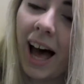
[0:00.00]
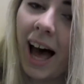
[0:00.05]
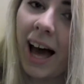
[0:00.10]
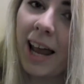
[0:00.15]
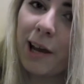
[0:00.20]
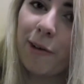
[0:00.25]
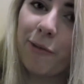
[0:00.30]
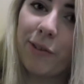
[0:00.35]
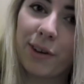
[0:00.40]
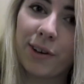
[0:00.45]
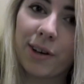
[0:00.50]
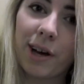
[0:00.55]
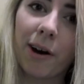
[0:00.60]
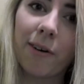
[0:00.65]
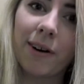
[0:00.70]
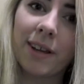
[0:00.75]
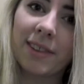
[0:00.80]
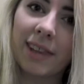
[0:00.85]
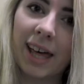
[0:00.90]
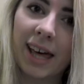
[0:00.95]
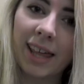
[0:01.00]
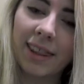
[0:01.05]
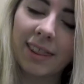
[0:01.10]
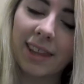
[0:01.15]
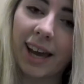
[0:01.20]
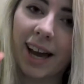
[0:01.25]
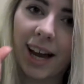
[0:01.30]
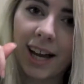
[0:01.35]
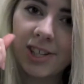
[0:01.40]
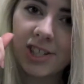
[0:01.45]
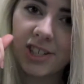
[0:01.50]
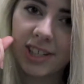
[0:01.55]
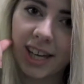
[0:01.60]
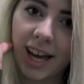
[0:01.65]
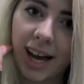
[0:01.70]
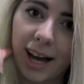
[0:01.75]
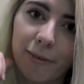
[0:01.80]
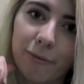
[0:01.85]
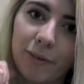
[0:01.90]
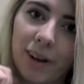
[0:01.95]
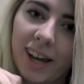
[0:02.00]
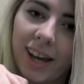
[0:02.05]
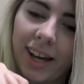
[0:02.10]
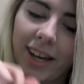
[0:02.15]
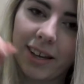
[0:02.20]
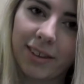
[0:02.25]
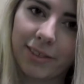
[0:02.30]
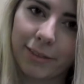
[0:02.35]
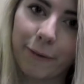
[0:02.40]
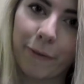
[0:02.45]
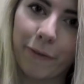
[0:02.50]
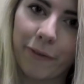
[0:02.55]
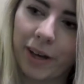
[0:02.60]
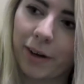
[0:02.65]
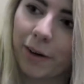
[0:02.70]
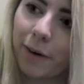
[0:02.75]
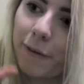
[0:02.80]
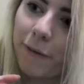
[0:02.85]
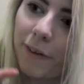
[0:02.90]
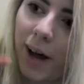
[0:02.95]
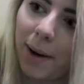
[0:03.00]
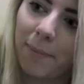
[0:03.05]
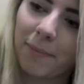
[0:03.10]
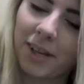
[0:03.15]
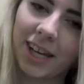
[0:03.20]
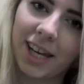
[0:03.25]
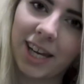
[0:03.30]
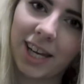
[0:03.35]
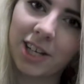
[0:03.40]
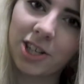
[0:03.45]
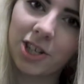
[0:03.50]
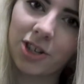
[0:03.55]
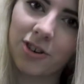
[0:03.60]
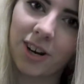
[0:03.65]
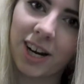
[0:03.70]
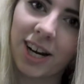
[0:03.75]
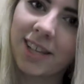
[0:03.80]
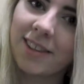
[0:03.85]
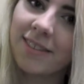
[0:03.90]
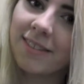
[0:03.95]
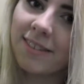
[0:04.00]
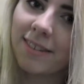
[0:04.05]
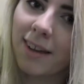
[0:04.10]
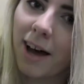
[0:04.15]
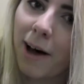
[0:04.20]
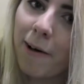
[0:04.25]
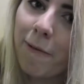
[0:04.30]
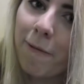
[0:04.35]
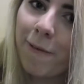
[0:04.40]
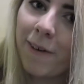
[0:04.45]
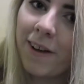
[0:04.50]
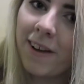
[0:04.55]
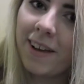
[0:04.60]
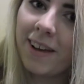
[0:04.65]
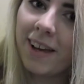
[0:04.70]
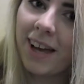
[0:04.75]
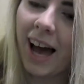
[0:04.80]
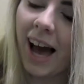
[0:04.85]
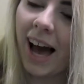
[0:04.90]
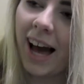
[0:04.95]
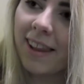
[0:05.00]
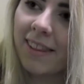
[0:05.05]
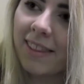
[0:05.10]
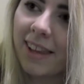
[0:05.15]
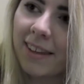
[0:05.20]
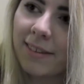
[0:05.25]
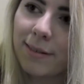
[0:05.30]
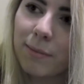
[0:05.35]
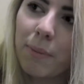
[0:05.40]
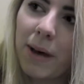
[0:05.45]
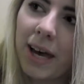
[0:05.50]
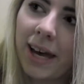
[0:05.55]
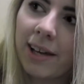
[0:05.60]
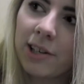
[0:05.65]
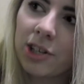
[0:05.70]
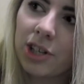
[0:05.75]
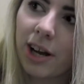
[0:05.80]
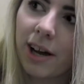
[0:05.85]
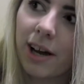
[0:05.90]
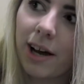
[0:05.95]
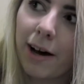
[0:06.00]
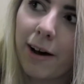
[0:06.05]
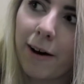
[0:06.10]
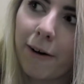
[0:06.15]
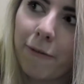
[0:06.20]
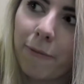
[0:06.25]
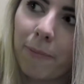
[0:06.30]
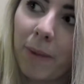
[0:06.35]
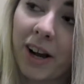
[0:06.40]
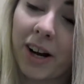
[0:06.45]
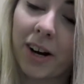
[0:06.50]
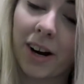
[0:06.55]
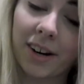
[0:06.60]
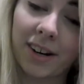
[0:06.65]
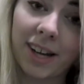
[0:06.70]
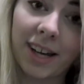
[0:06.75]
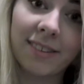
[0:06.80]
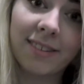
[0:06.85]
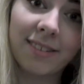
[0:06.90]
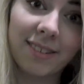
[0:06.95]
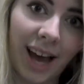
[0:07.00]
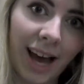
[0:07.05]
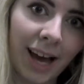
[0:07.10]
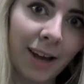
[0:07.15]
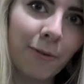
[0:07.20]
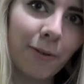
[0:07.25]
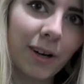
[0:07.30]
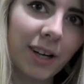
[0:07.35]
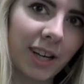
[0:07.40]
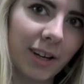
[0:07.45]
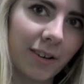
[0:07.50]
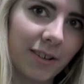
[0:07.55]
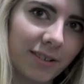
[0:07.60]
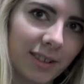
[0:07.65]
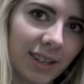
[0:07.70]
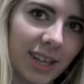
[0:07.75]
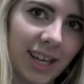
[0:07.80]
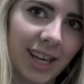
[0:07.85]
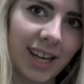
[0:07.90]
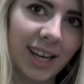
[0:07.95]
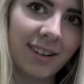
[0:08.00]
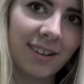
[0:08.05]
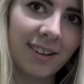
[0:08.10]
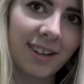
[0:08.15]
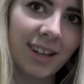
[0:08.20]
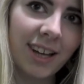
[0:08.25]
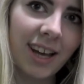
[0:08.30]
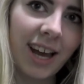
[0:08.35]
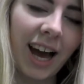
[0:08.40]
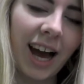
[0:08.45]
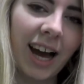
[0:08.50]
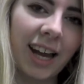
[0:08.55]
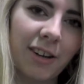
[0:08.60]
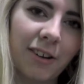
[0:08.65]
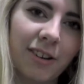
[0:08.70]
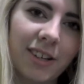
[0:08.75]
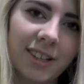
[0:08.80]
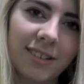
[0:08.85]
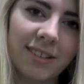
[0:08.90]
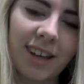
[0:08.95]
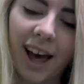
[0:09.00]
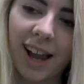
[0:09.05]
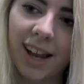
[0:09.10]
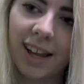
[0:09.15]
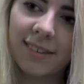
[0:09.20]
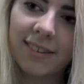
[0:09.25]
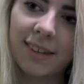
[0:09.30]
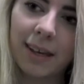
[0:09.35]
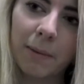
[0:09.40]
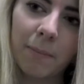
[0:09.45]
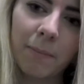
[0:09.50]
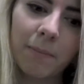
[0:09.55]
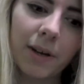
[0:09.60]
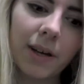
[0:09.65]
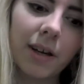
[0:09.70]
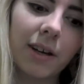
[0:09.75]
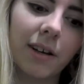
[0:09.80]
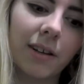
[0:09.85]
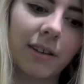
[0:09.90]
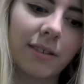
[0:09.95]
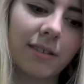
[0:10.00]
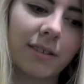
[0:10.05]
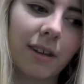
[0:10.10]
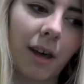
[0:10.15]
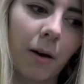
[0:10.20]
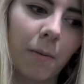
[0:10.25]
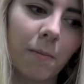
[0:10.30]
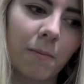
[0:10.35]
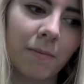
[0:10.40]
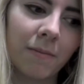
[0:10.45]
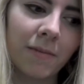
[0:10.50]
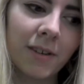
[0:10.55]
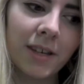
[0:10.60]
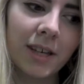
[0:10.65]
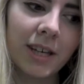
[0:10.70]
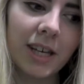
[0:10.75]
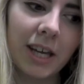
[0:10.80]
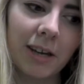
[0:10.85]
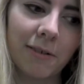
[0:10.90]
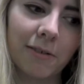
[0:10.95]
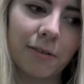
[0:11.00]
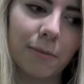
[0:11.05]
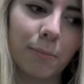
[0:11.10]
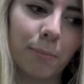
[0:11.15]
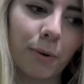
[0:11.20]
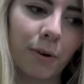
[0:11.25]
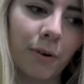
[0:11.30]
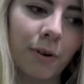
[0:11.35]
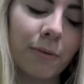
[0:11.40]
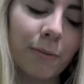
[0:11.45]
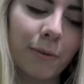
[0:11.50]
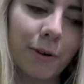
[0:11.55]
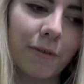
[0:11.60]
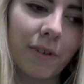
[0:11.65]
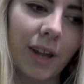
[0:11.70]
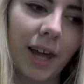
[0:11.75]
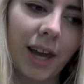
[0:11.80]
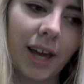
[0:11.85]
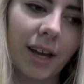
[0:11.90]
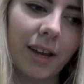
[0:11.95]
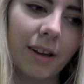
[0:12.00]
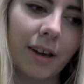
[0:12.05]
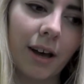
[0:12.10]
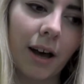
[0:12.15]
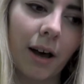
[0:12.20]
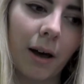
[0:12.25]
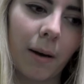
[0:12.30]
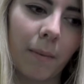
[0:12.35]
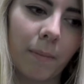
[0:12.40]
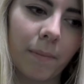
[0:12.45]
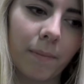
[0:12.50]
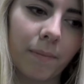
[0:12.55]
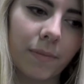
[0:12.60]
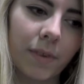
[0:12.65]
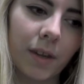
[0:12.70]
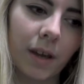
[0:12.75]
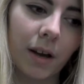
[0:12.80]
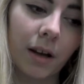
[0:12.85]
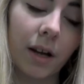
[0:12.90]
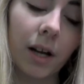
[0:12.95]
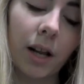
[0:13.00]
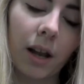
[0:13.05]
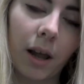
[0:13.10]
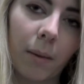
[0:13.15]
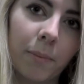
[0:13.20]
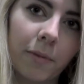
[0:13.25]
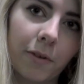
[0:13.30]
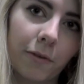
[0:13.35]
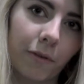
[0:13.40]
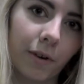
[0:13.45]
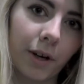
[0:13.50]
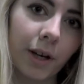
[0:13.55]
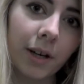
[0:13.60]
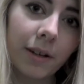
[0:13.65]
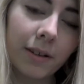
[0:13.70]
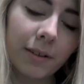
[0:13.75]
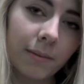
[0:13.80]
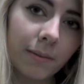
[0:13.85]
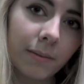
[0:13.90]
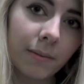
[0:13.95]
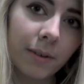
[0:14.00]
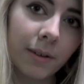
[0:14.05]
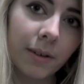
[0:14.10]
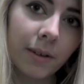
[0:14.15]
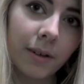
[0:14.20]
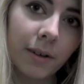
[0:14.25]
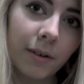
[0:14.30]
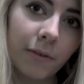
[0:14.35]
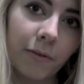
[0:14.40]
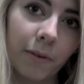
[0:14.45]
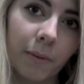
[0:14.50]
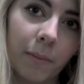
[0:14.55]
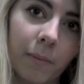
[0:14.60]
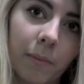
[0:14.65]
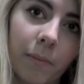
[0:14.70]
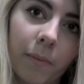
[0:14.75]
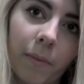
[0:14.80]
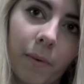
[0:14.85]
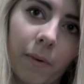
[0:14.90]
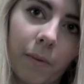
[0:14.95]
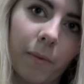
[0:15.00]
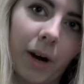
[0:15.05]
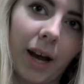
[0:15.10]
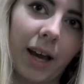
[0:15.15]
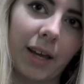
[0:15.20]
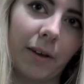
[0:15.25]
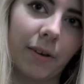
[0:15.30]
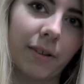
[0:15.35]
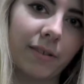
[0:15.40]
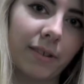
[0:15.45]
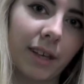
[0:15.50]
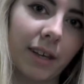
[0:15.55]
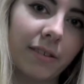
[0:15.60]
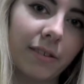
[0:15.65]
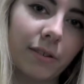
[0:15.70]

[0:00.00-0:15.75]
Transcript: And if you go in there, they actually have like the old family history and stuff. And there's a picture of my granddad's dad when he was a kid. And you can tell it's him because he was born with like a clubbed foot from where he was like.